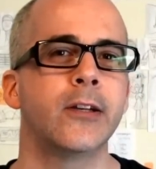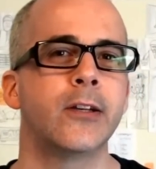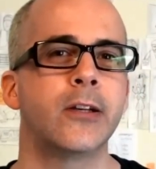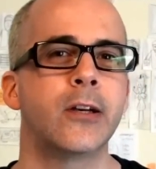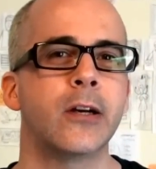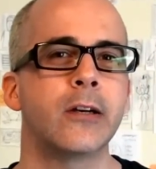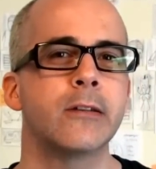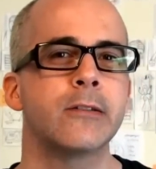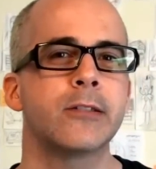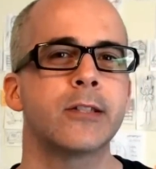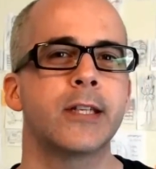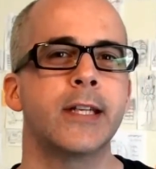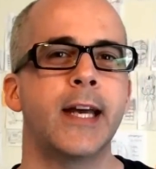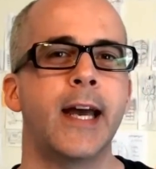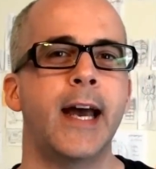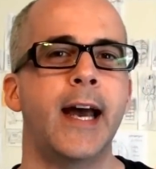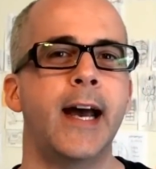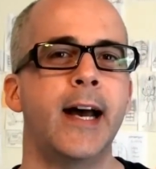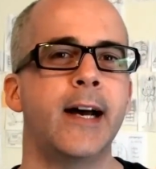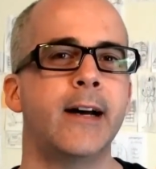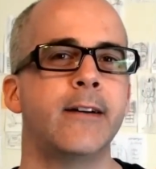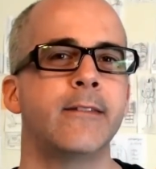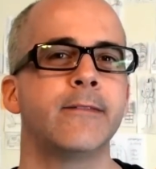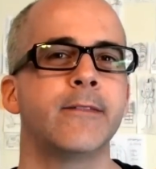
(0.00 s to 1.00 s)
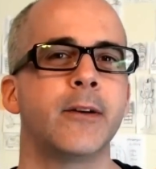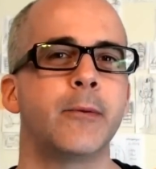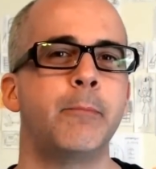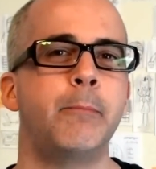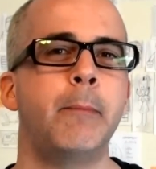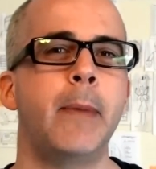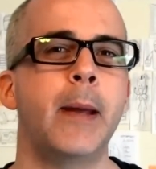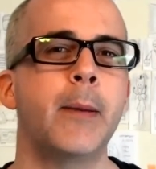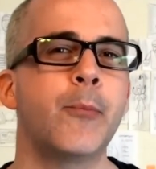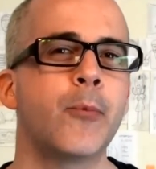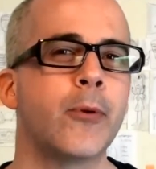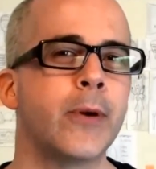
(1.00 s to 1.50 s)
goes to have
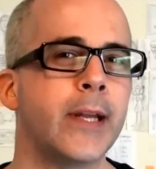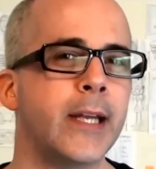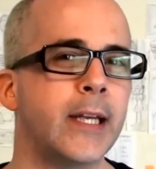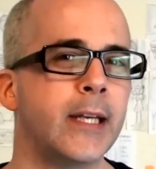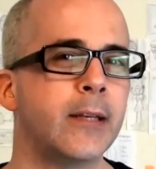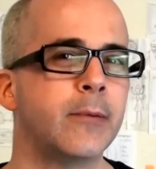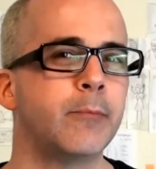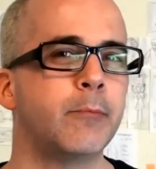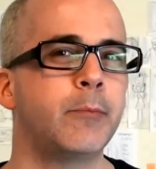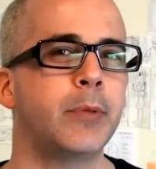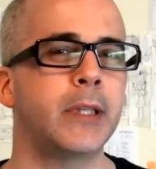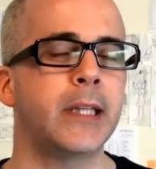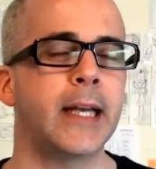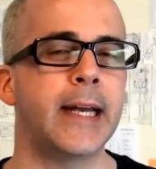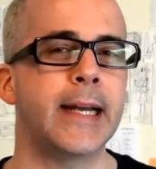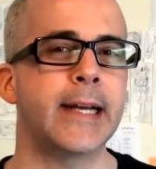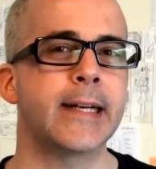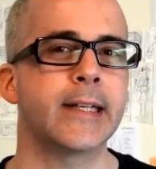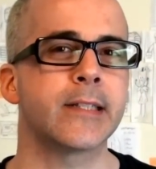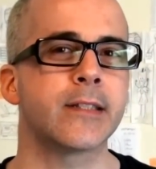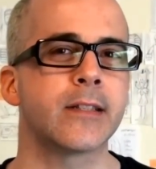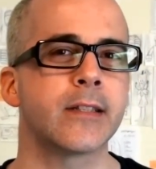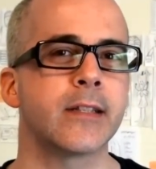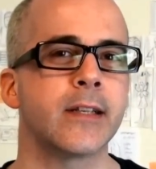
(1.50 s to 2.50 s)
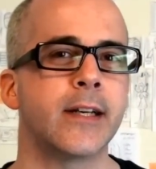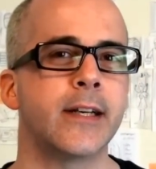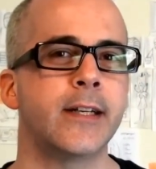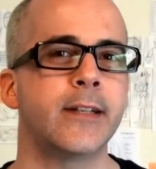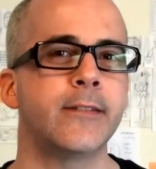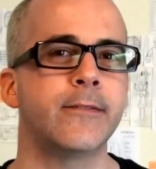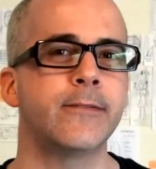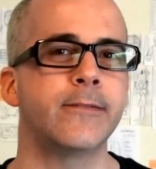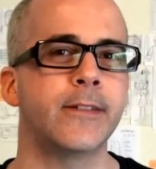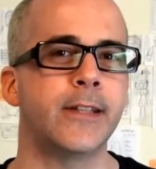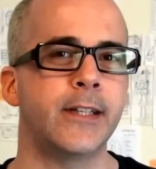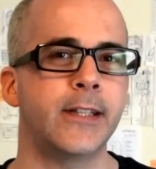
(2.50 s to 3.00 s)
memory implants
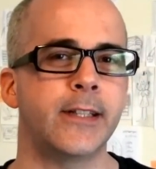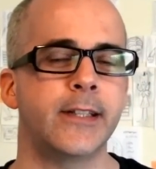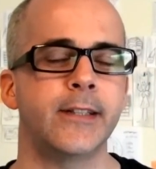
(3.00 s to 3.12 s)
of